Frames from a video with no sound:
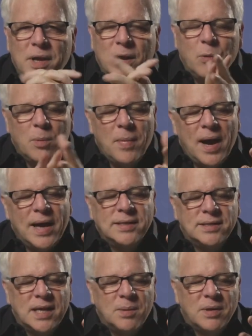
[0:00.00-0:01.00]
he
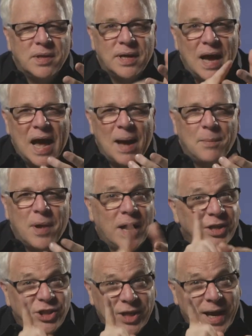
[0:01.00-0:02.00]
reminds Timothy, I'm not
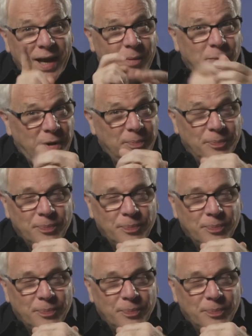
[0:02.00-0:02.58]
ashamed.